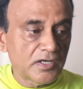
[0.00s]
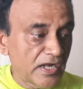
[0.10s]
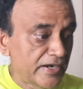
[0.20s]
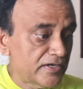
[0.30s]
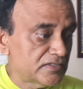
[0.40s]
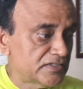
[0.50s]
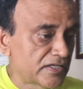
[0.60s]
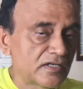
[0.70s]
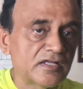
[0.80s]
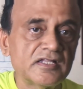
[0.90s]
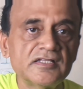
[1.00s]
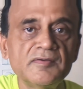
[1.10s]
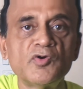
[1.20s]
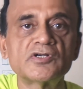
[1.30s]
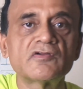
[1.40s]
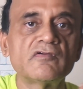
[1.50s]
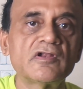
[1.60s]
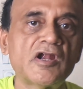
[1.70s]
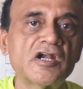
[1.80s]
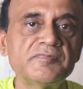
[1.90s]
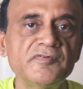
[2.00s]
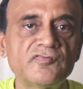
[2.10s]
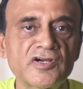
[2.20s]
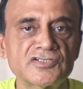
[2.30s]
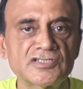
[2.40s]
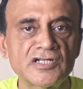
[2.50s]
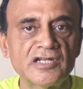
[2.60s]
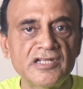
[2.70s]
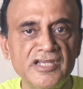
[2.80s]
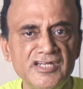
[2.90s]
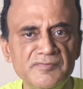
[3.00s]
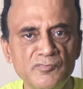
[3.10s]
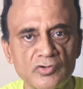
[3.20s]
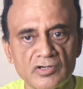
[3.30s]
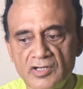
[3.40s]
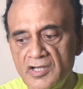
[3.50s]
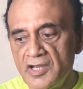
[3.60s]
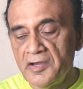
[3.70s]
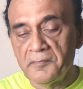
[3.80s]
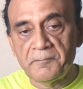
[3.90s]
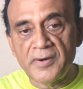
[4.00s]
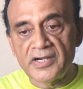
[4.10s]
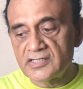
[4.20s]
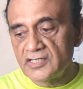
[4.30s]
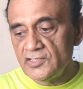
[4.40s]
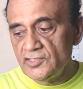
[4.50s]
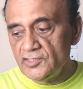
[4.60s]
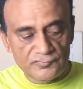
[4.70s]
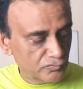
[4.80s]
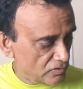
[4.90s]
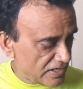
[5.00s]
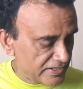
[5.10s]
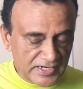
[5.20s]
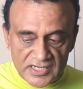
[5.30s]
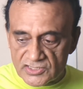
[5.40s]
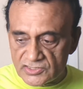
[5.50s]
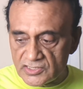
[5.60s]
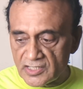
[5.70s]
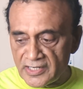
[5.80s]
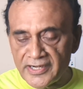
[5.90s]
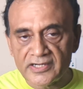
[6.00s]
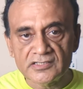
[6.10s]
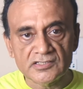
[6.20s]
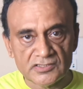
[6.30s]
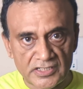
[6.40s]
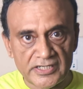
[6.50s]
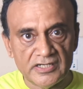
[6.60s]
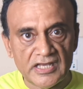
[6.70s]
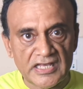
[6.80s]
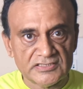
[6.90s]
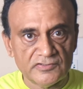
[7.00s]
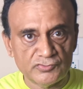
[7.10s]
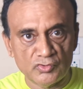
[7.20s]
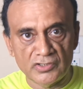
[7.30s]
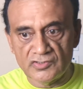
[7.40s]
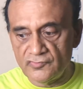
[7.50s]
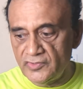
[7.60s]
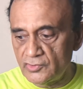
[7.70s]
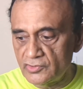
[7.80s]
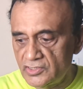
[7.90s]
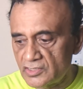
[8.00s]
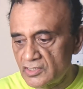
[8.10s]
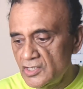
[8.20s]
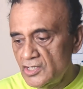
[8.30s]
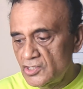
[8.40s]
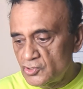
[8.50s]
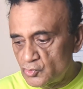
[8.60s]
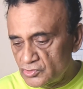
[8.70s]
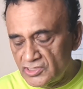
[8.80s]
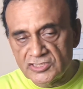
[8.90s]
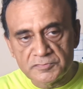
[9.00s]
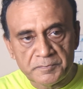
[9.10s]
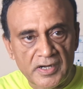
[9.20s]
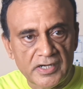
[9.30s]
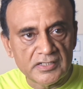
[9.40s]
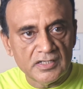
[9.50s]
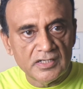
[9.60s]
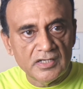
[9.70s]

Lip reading: and then the motor will not be functional anymore. But if you connect the thread, as I've shown in the video here, to this part